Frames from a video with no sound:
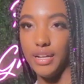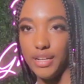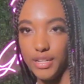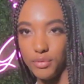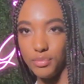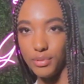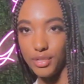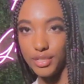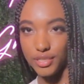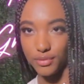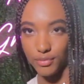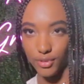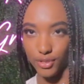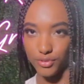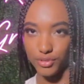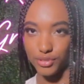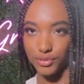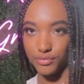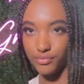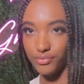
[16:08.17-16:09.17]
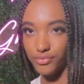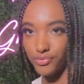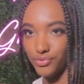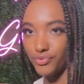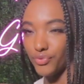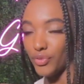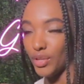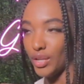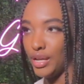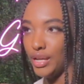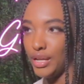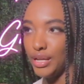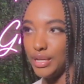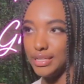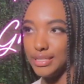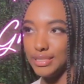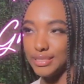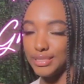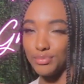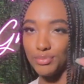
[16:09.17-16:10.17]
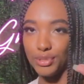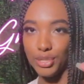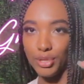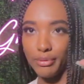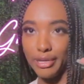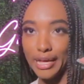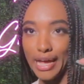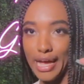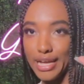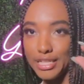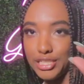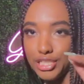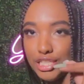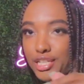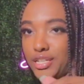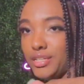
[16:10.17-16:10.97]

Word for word: I need to put on some lotion. It's a little bit ashy.